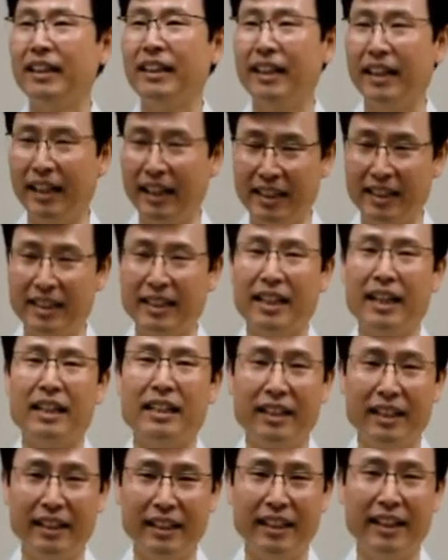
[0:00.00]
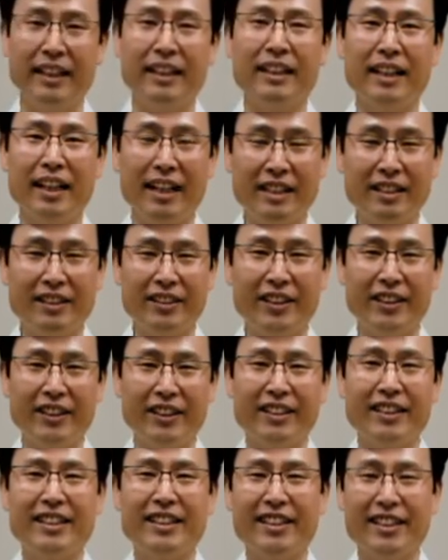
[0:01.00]
Yes, Dantian,
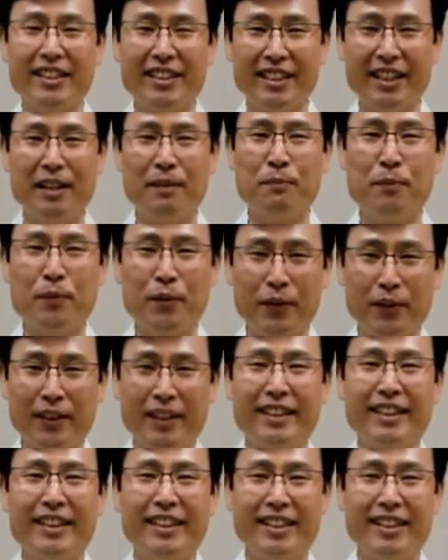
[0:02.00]
Zhen is the same point,